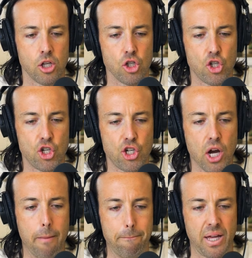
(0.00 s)

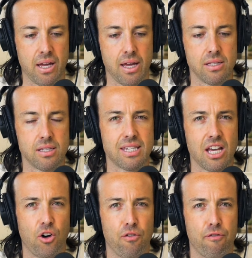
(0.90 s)
jump and
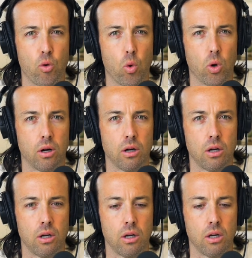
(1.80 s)
sell for
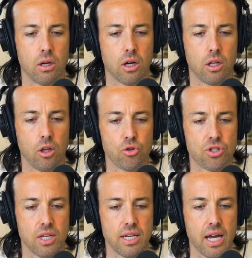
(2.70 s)
close
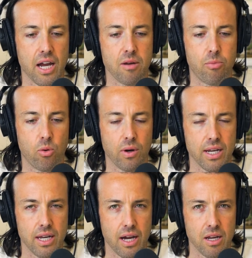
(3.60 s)
to
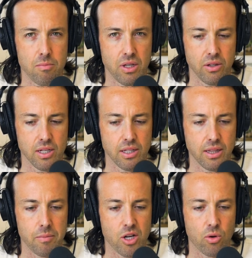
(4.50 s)
$9.9 million. And
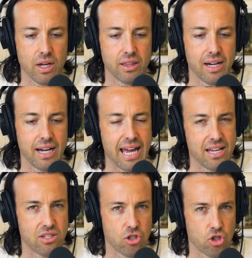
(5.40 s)
let me correct that. It
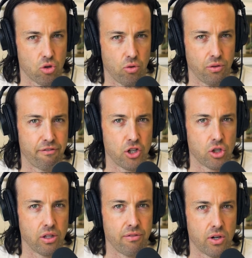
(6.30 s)
hasn't sold
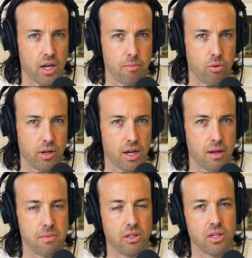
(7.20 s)
officially for
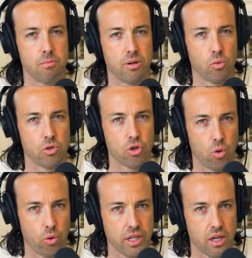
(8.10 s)
$9.9 million, but it was
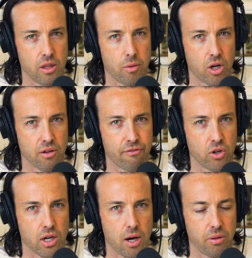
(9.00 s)
only on the market for
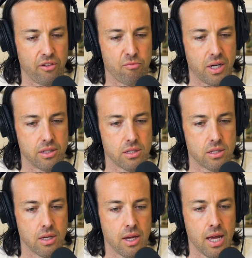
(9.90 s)
a couple of months,
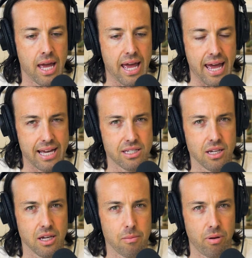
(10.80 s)

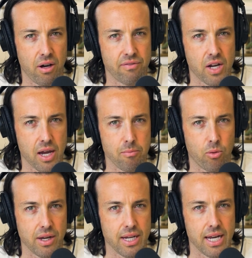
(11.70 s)
asking above
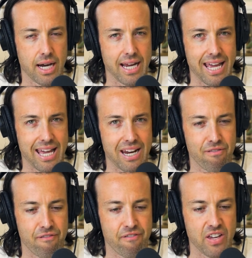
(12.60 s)
9.9, and it
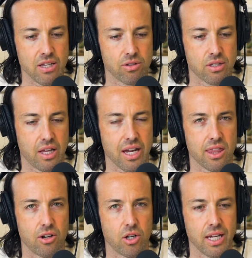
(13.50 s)
feels like
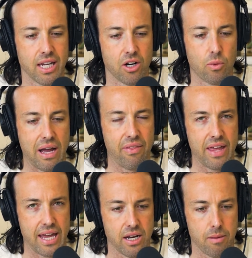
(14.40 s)
they're going to get around
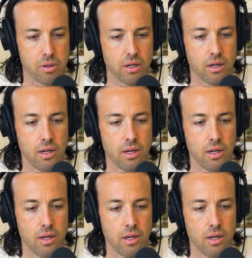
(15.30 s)
that number.